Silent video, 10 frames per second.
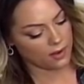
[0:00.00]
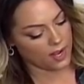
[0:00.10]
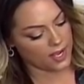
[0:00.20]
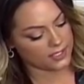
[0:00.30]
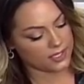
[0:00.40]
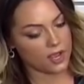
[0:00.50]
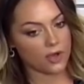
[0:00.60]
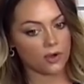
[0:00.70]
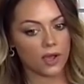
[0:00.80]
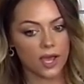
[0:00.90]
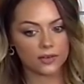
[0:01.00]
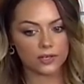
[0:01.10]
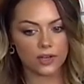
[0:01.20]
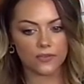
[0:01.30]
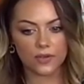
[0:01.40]
Okay, so I
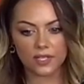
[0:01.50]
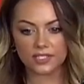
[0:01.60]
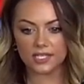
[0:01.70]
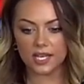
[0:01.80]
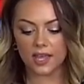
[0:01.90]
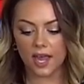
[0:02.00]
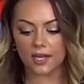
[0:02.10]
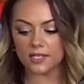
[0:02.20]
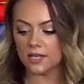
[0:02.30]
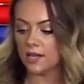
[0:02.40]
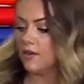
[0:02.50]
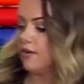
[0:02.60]
don't know if you can see that.